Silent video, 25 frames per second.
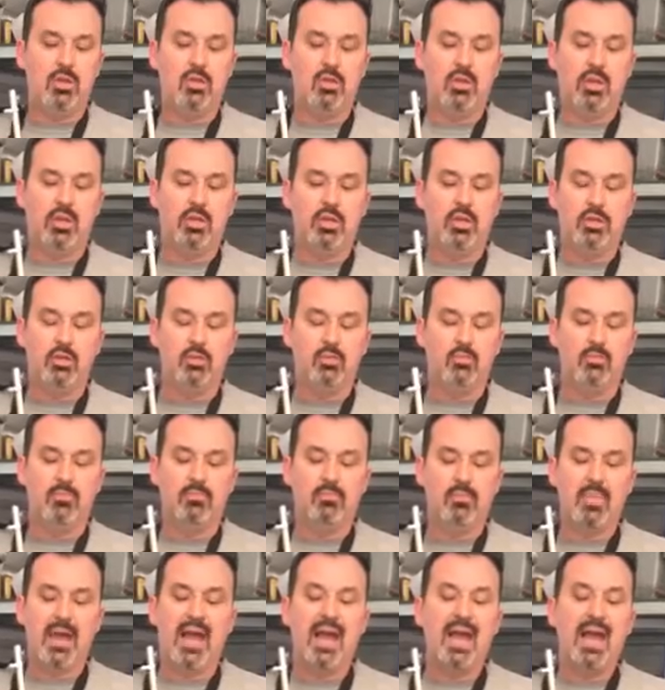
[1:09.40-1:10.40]
you could do
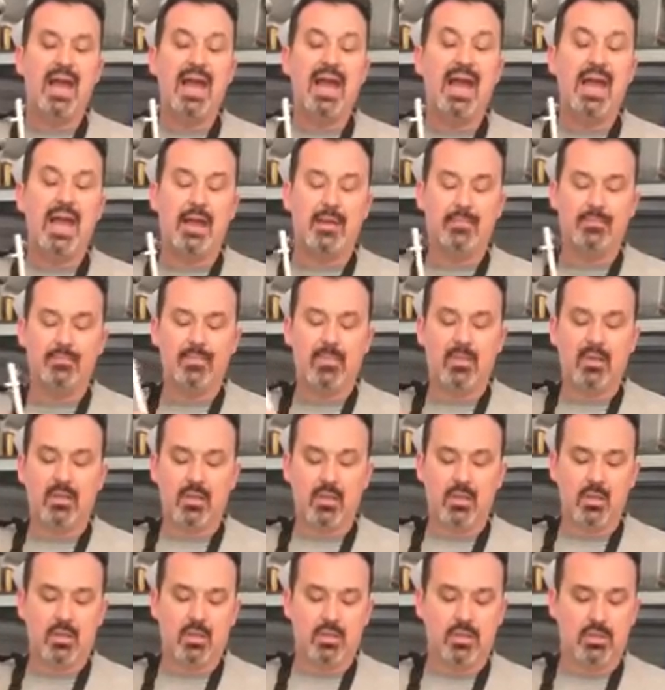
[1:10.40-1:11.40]
by eye,
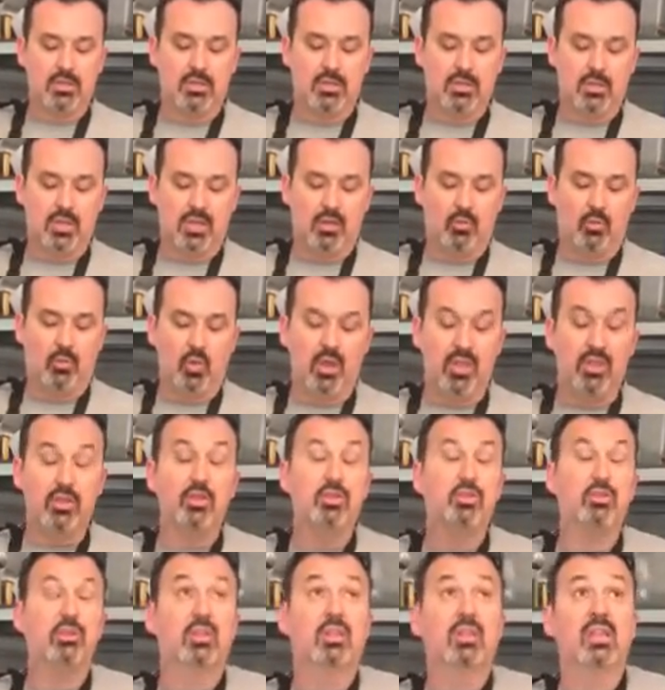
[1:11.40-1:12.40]
whether
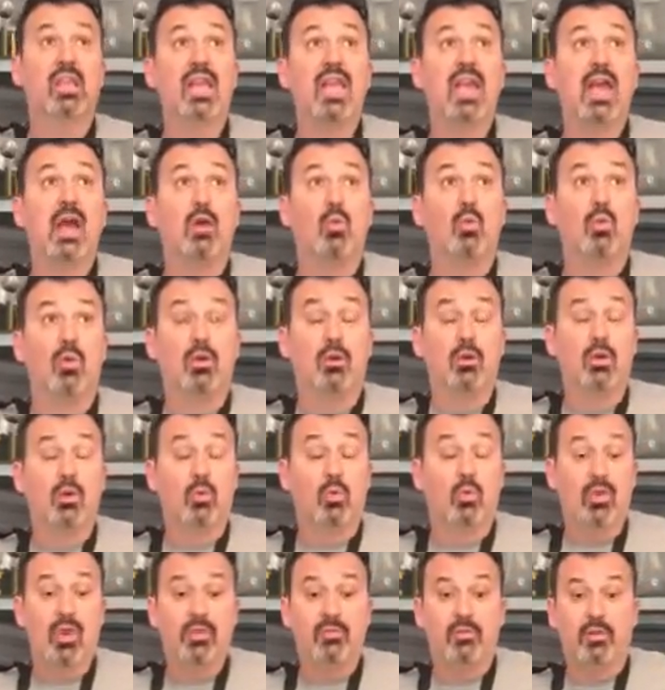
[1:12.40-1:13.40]
you're doing layout work or
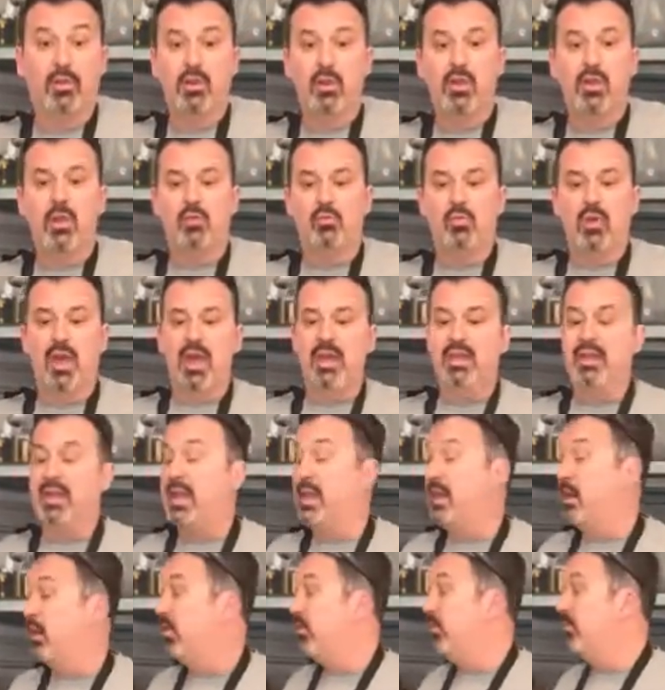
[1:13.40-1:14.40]
whatever. Right
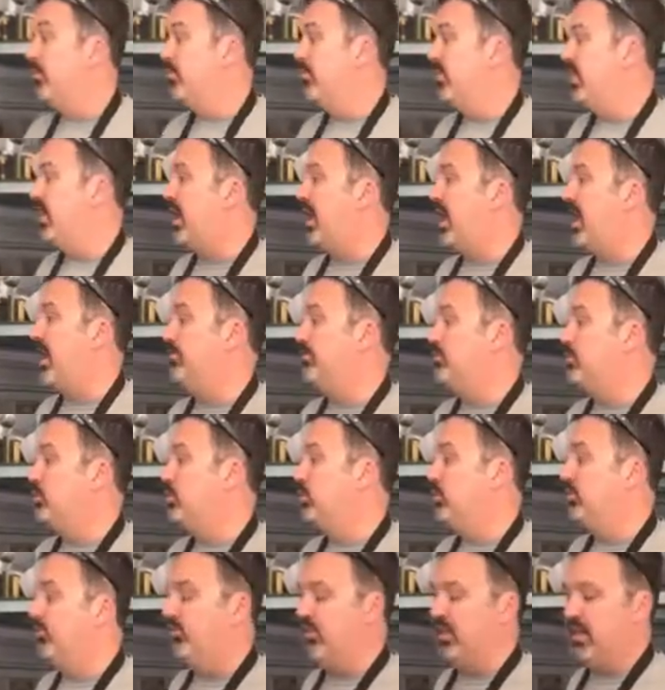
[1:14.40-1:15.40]
now, I have
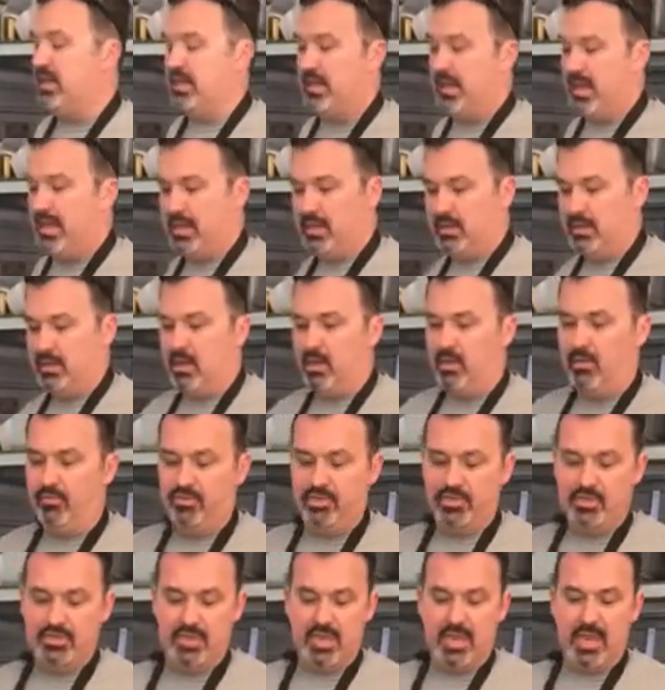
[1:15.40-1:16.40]
2 feet hanging off
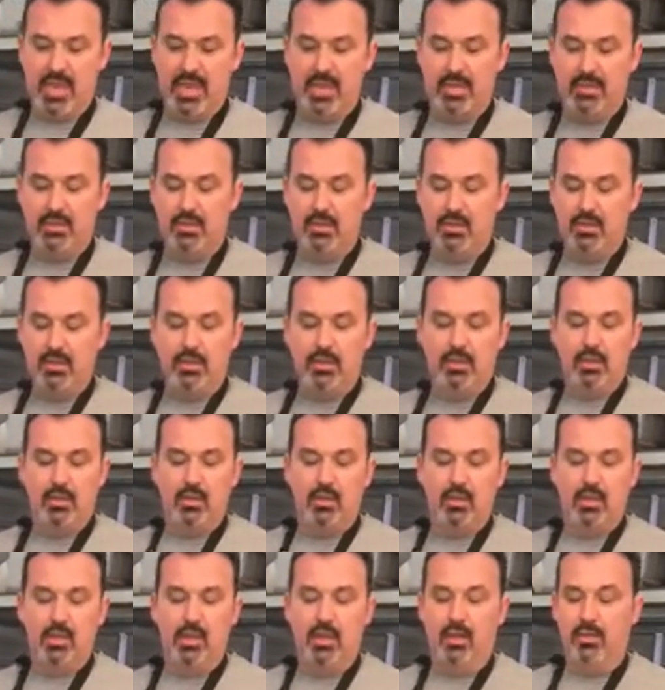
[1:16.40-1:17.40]
the side
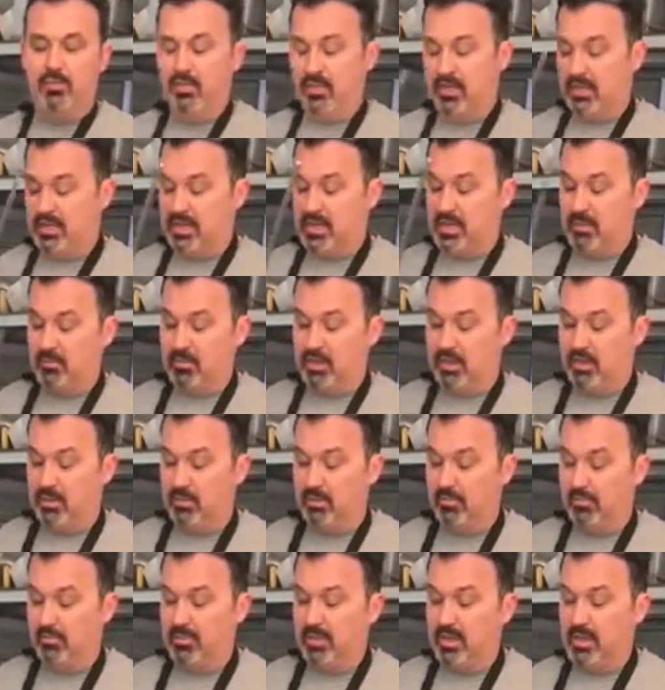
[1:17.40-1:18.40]
of the end
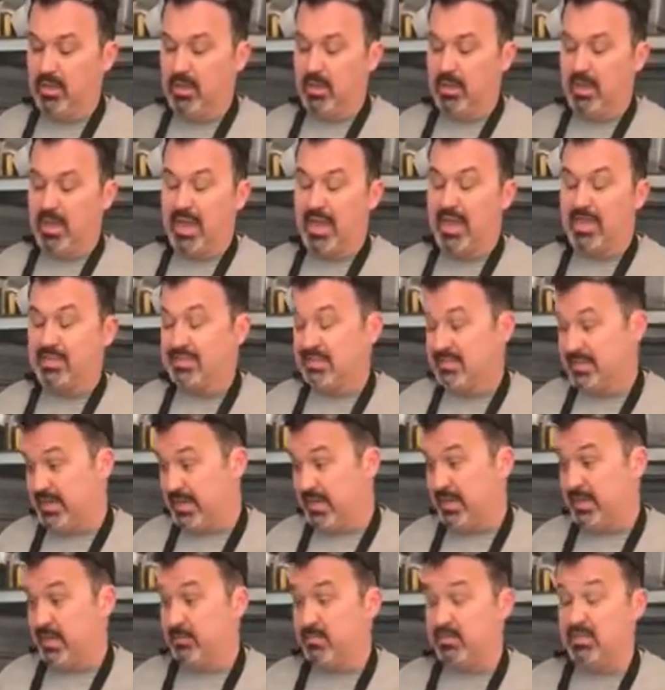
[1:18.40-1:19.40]
mill. I
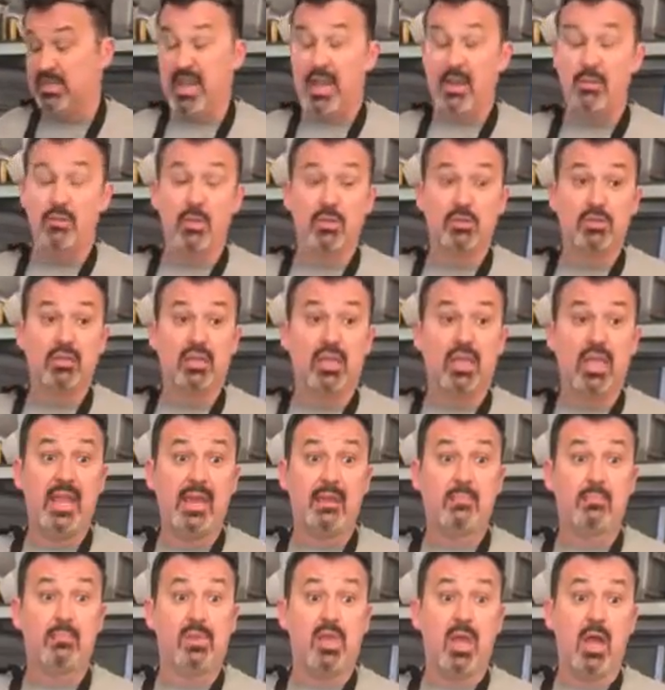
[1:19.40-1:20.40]
set it up today with those
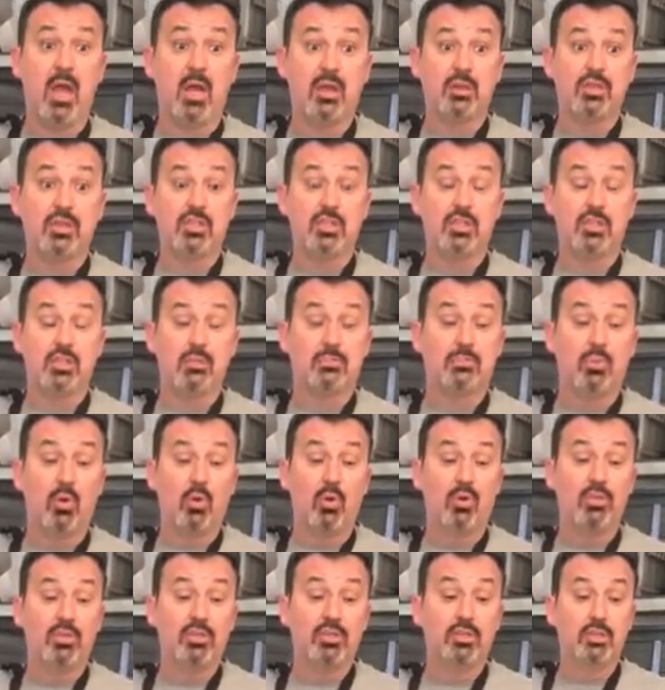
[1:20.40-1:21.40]
clamp blocks to
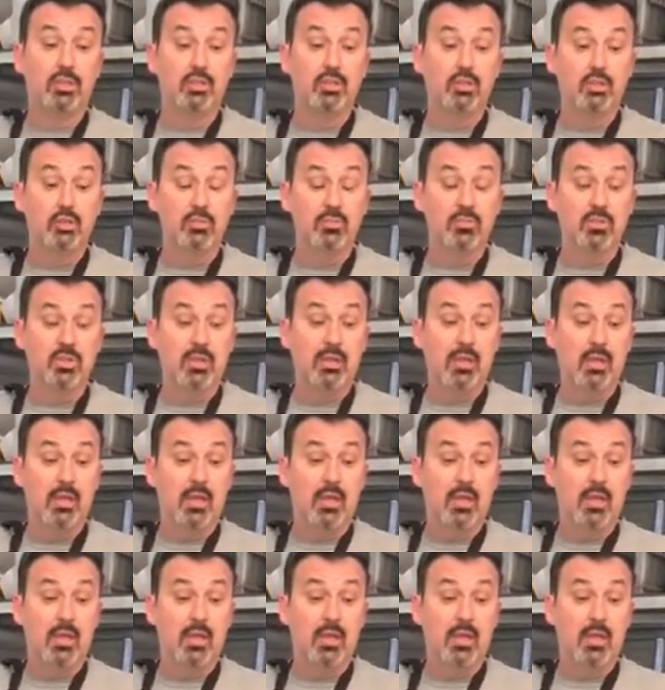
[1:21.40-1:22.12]
support the tubes.